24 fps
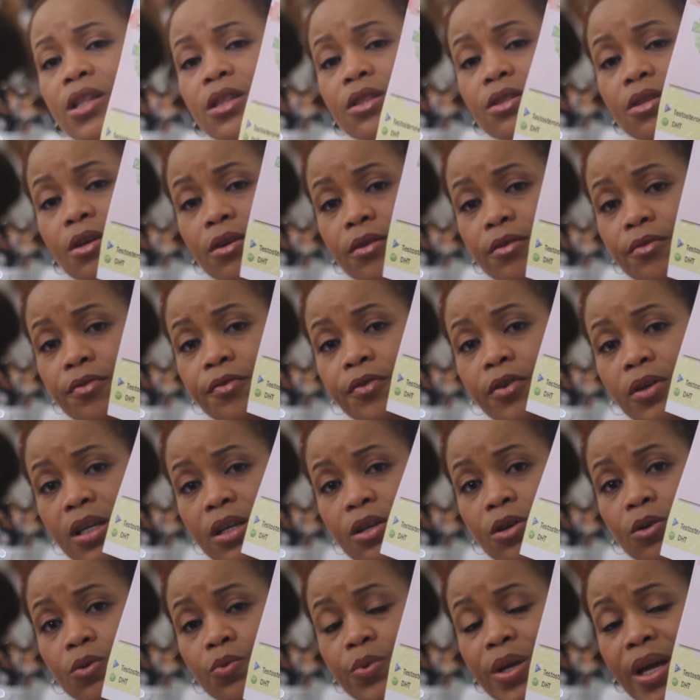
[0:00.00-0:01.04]
the
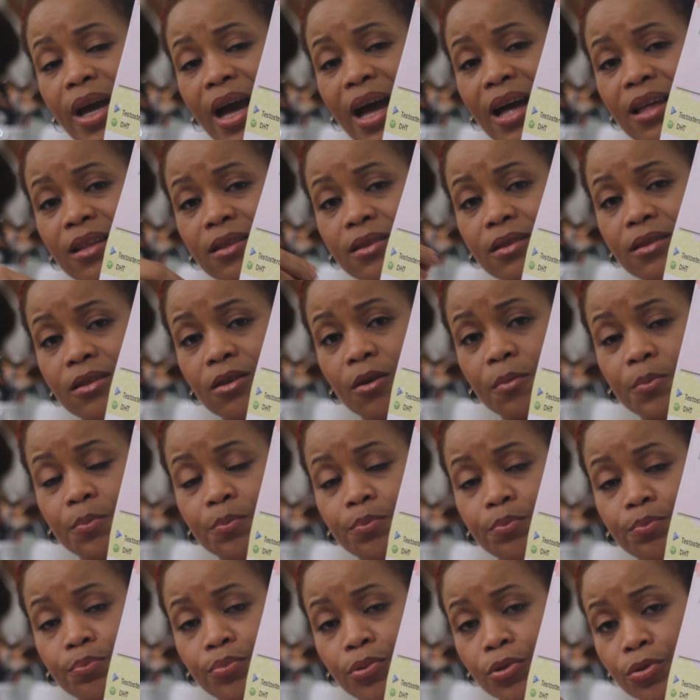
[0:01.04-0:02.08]
follicle will end up
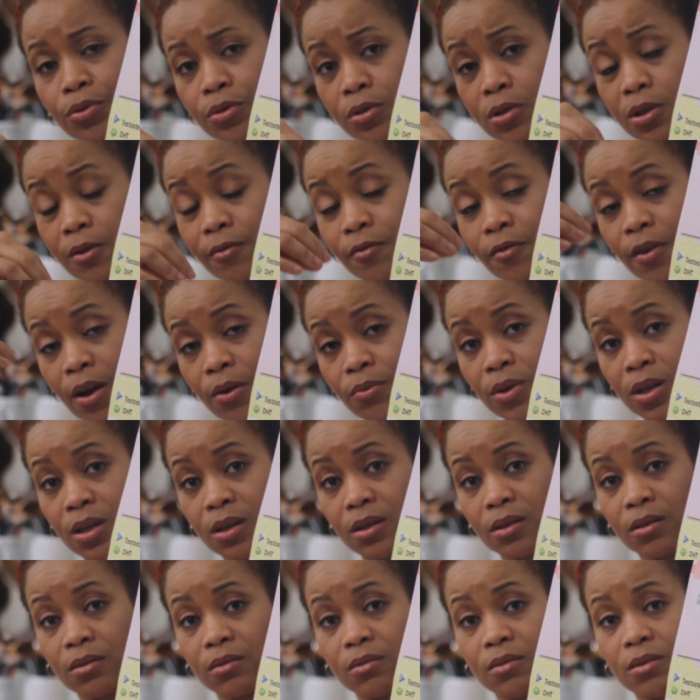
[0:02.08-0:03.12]
producing
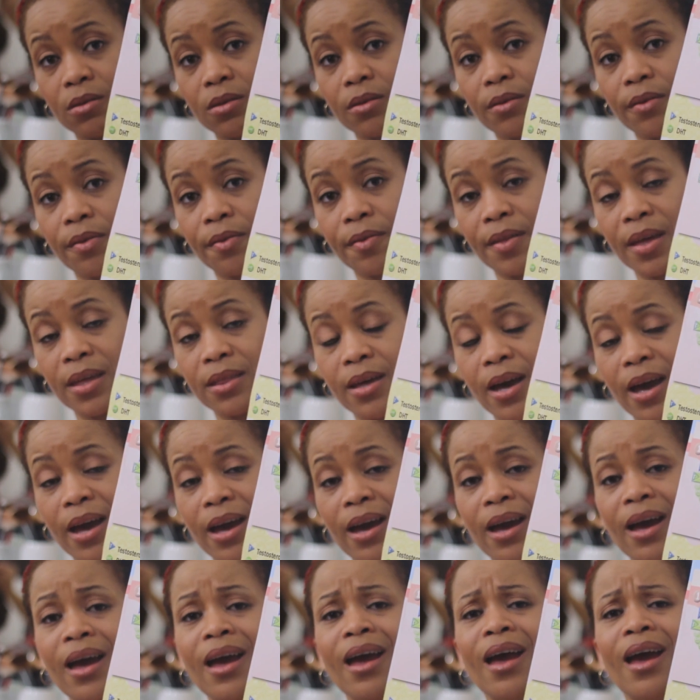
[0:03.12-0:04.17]
very thin
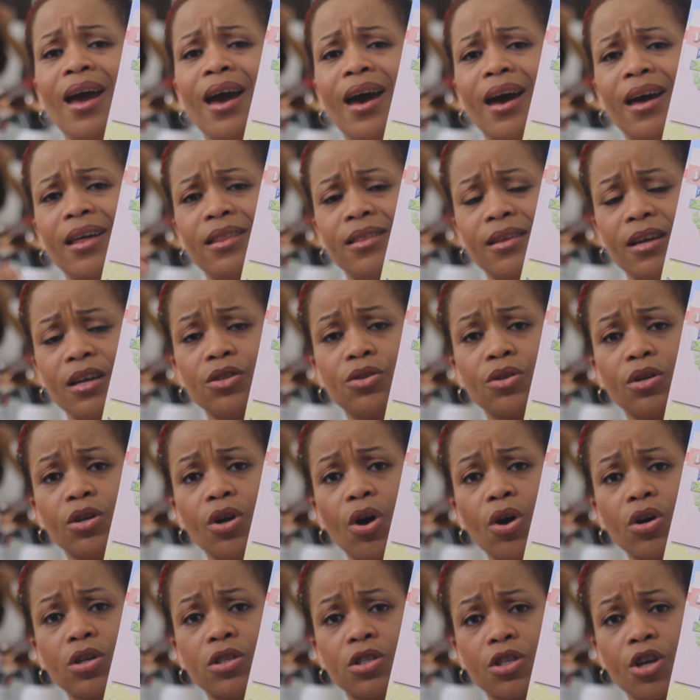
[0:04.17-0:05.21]
hair, and in the
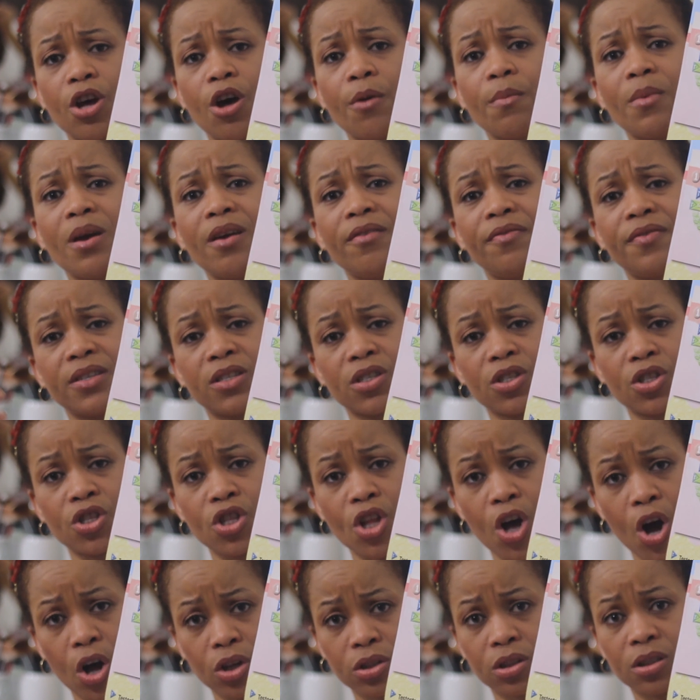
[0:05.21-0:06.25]
long term, if it's
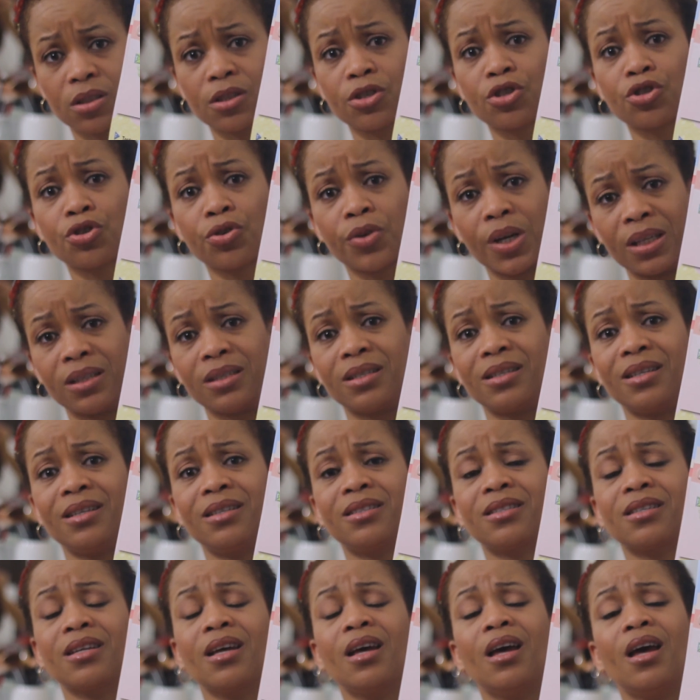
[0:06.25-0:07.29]
not
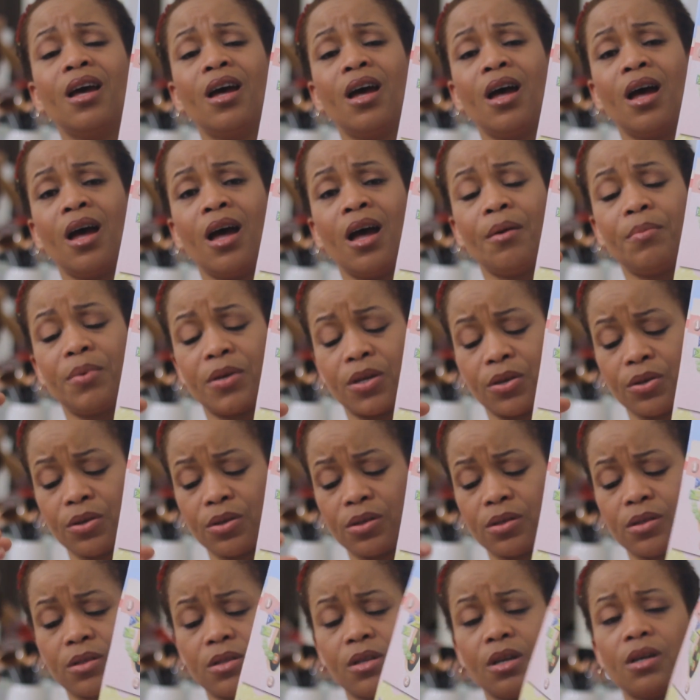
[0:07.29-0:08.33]
treated,
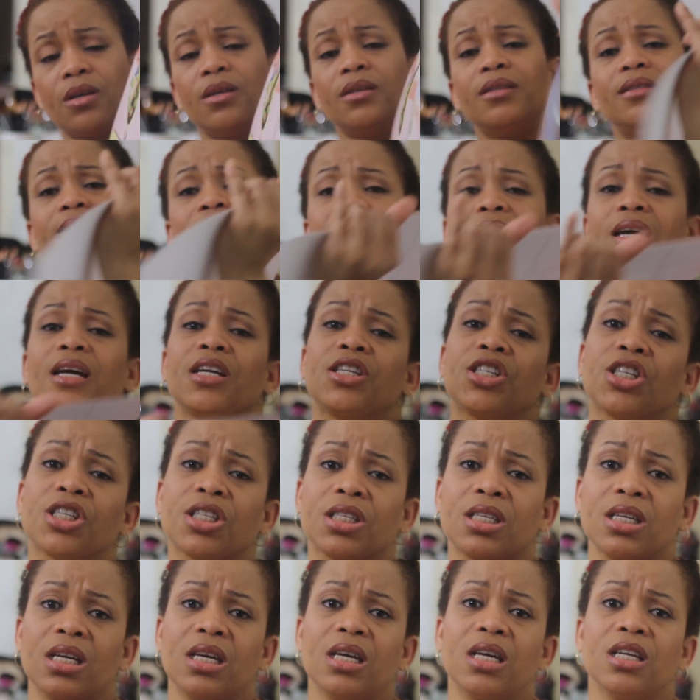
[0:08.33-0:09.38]
because the
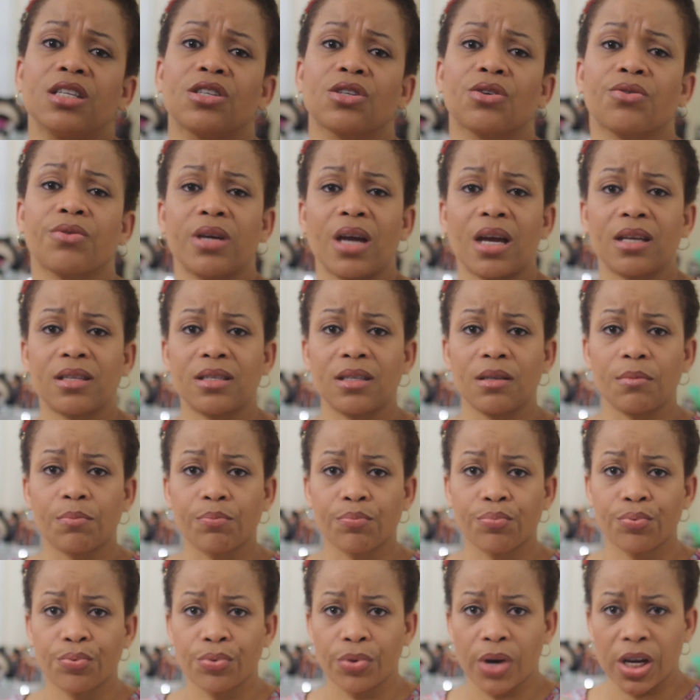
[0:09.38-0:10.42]
DHT is creating
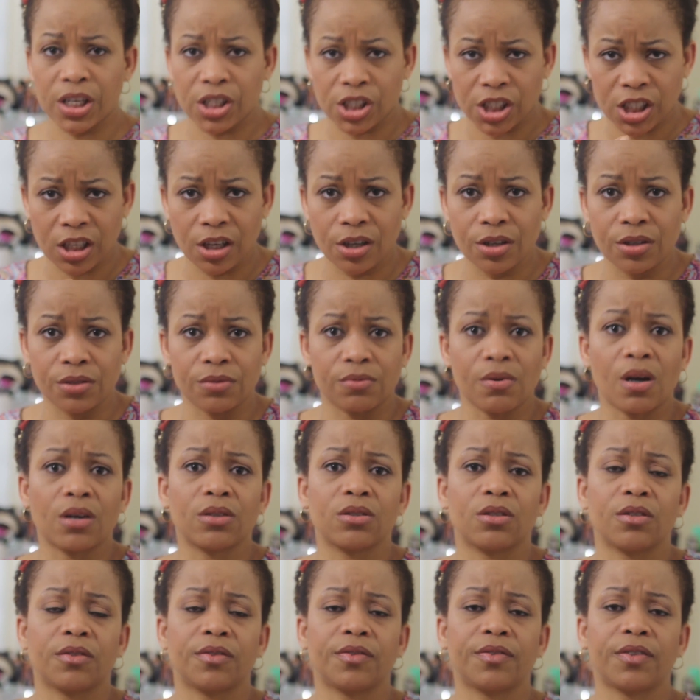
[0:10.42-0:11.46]
pressure
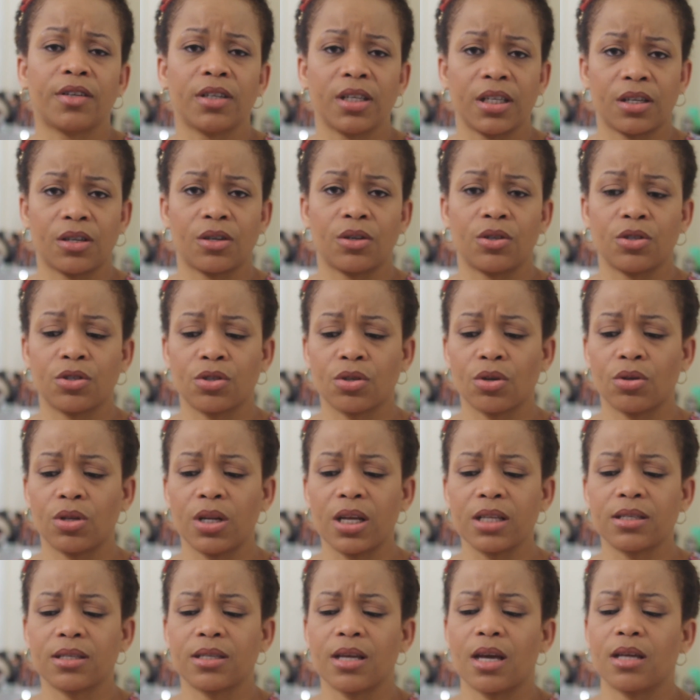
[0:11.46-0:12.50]
around the follicle. So
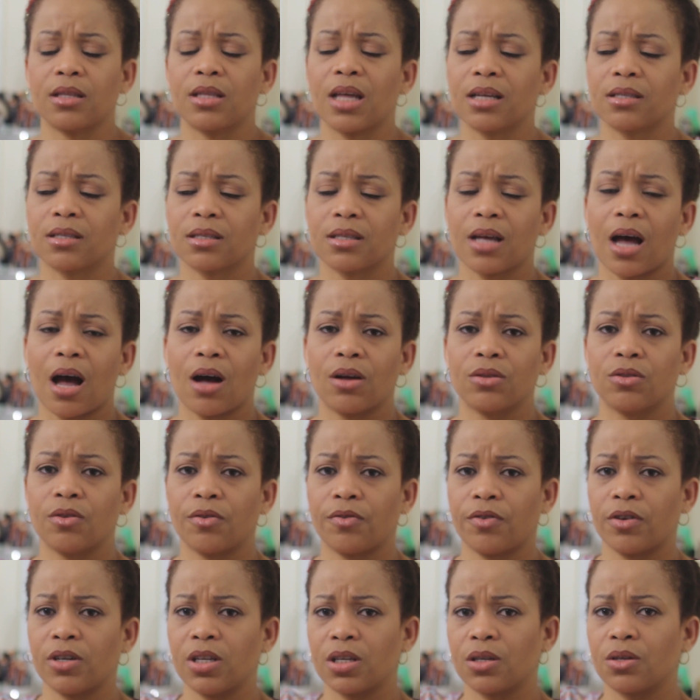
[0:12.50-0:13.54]
let's say that's how the
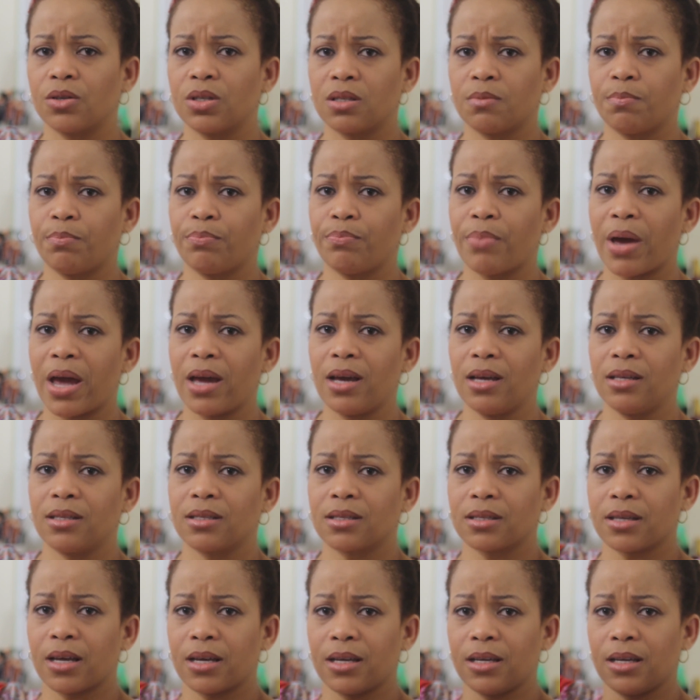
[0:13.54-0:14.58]
follicle is
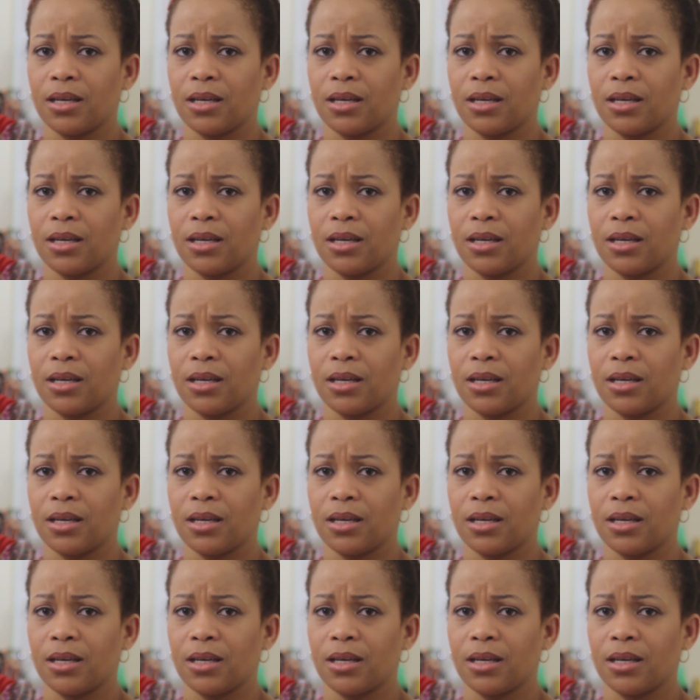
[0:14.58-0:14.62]
base.